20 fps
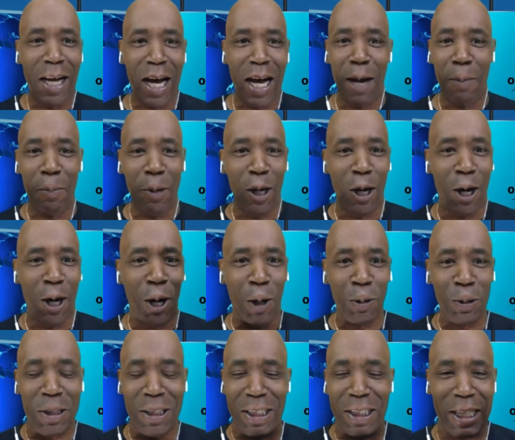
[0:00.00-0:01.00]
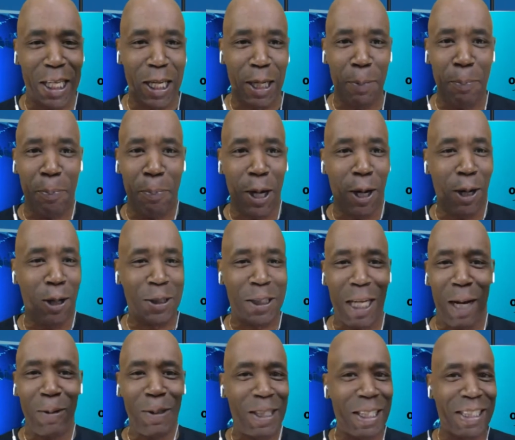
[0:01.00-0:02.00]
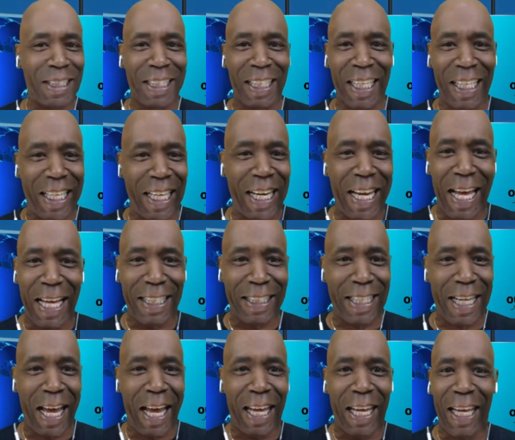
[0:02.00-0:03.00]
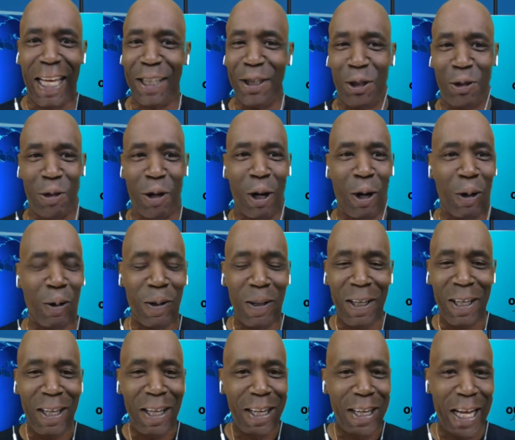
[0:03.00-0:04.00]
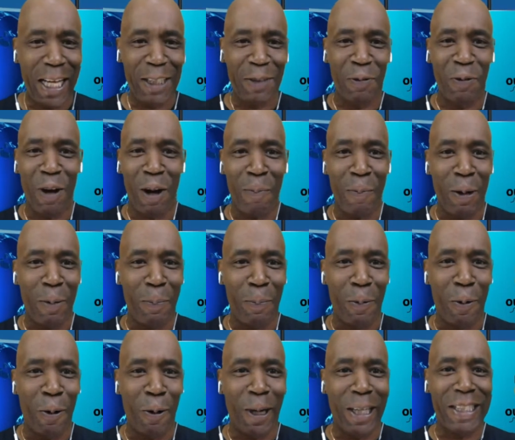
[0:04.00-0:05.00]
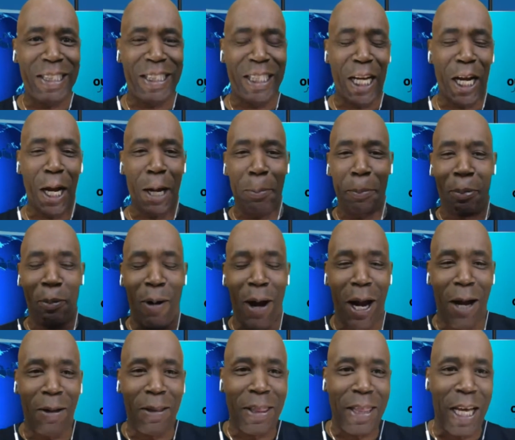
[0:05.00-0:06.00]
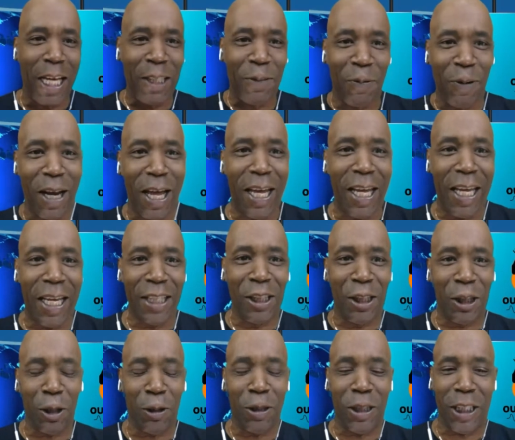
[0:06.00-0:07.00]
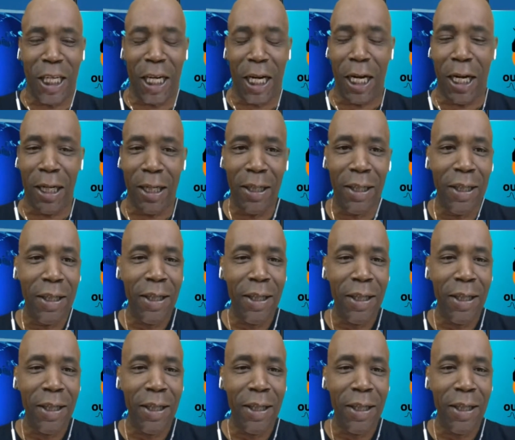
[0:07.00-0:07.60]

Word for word: I'm your host, Steve Belch. I was just looking at that intro. That's from your boy, Jared Brown. Thanks for that intro, Jared.